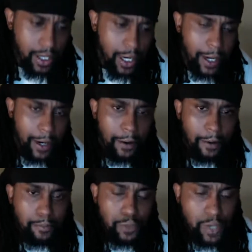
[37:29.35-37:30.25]

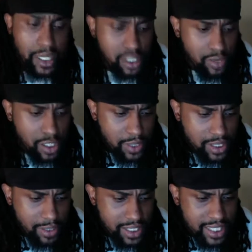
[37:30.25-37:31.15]
That's a great question.
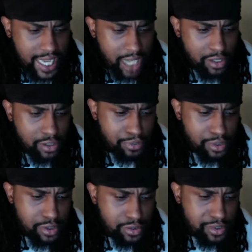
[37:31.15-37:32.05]
Somebody said, how do you
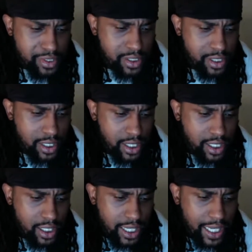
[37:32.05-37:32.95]
produce
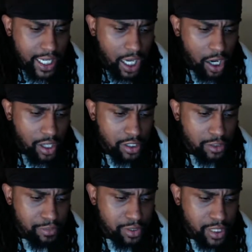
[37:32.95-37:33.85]
an audio
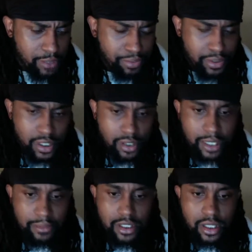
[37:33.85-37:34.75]
book and put it on
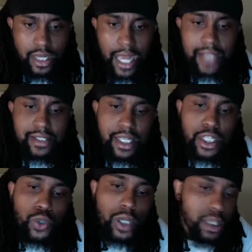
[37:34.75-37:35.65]
Amazon? I say
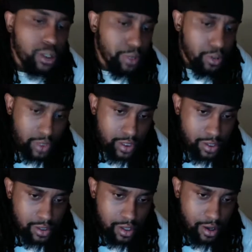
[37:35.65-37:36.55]
do a little bit of
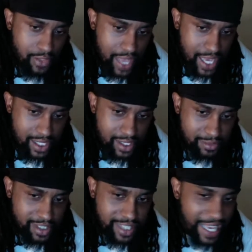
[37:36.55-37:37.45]
research on that end
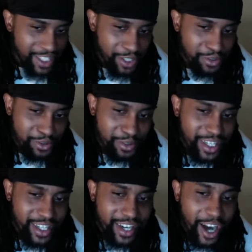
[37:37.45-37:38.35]
because I don't do
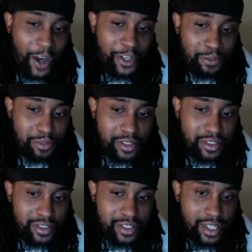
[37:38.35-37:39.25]

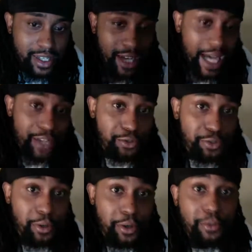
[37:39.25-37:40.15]
audiobooks. I do
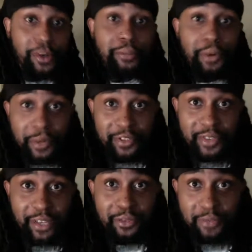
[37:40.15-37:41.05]
spoken word poetry.
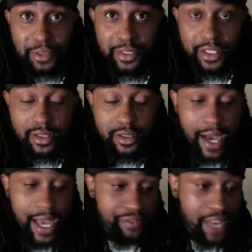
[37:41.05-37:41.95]
I do music. So I
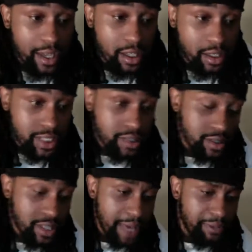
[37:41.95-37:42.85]
have not looked into
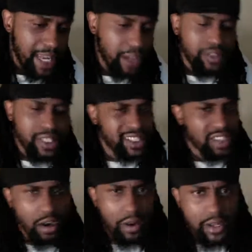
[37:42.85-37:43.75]
that, but I don't think it's
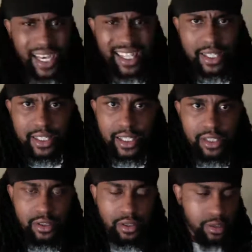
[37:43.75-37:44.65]
hard. I think that,
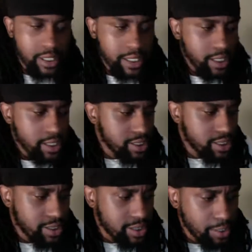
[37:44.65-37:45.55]
just
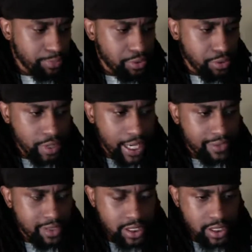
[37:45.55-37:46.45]
a simple,
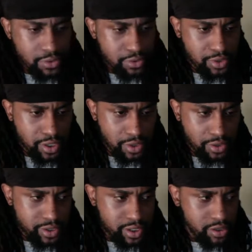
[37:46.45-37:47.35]
obviously Google
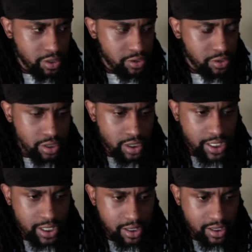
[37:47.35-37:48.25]
search, you should
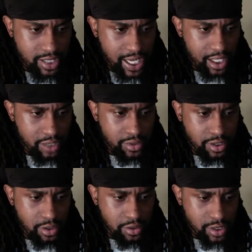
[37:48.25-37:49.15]
get the desired
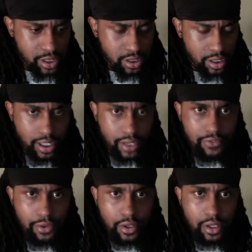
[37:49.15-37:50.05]
results that you're looking for.